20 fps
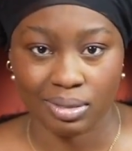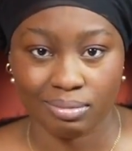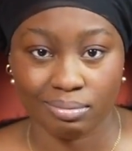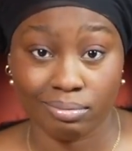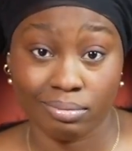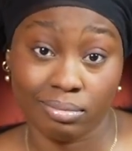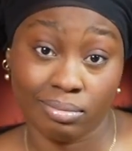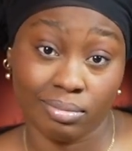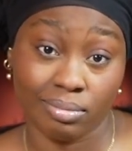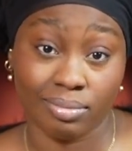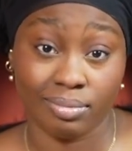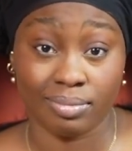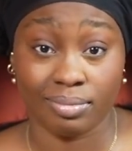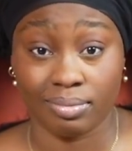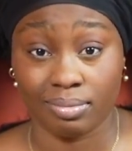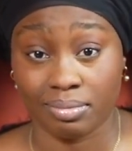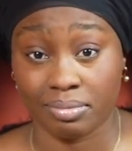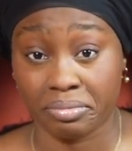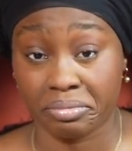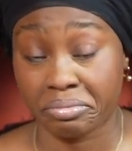Start
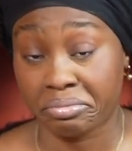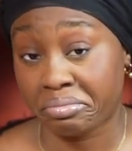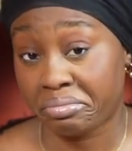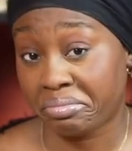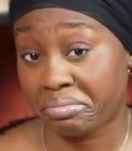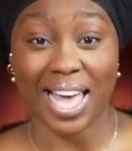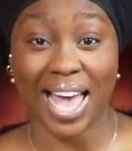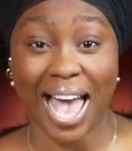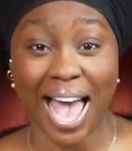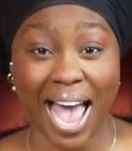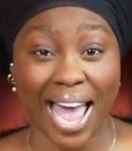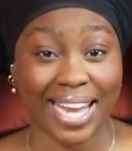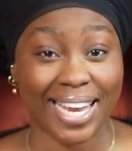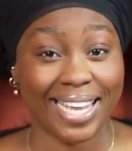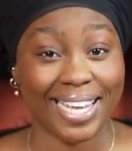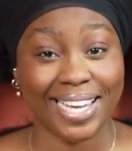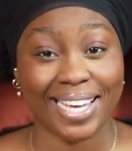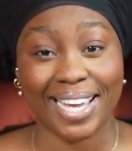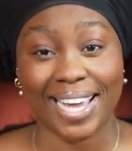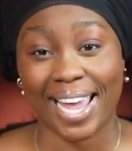with
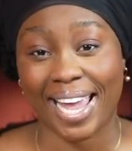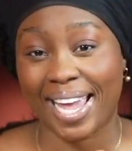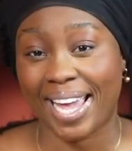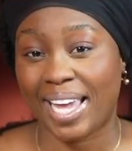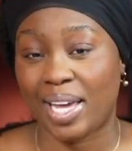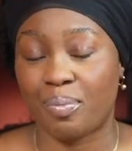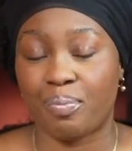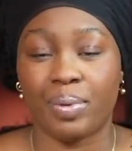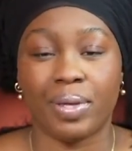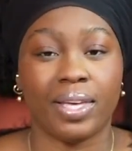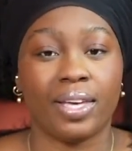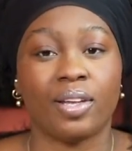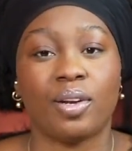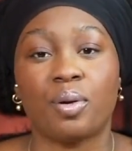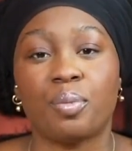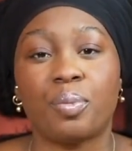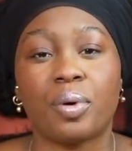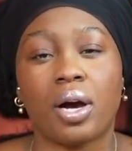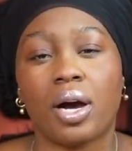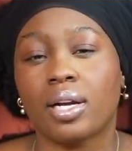adding a
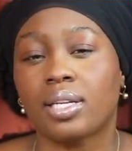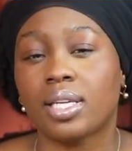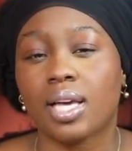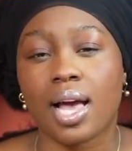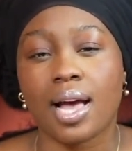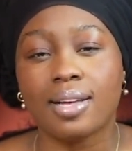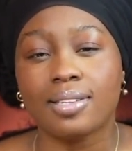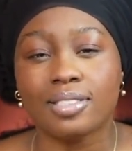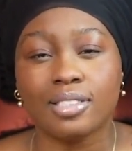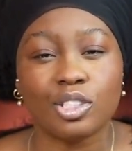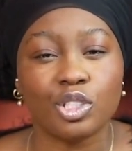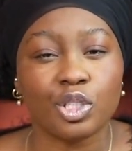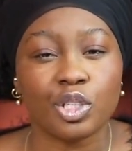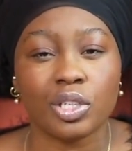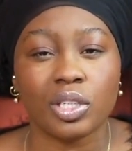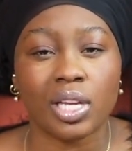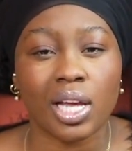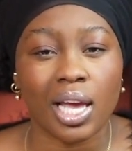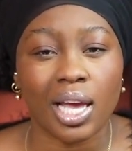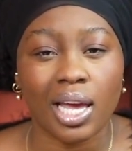beginner podcast to
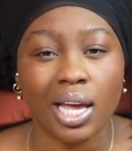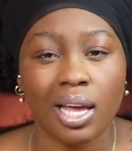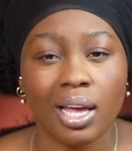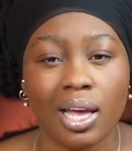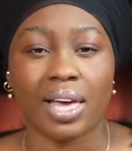your day